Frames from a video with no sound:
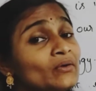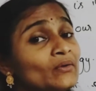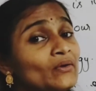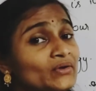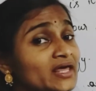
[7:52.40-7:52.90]

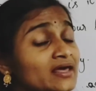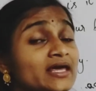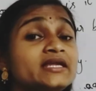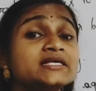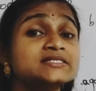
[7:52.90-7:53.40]
Okay,
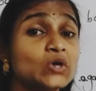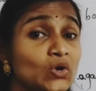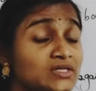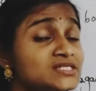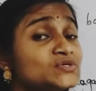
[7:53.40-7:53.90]
it is
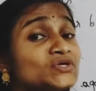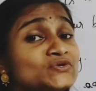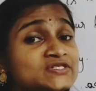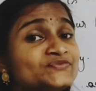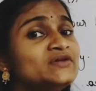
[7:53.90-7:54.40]
also
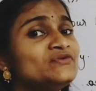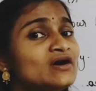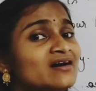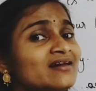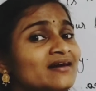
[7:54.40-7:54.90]
useful
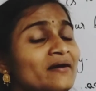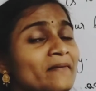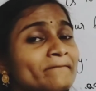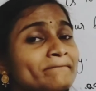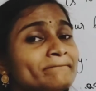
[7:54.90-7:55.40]
for
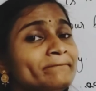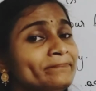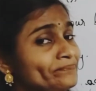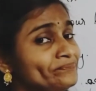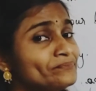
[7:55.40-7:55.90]

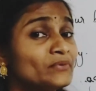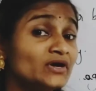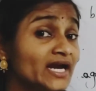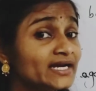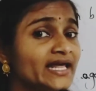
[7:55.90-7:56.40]

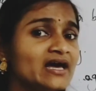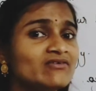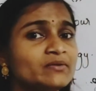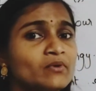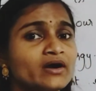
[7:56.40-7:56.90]
protecting
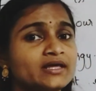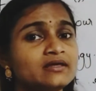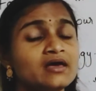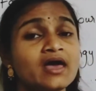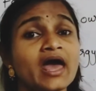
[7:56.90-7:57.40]
our body
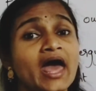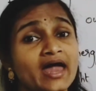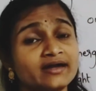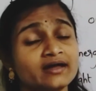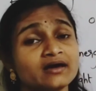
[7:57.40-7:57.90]

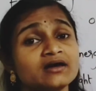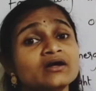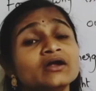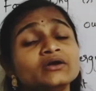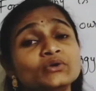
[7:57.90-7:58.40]
and
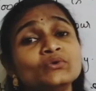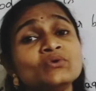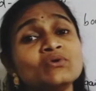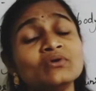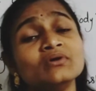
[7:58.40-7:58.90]
to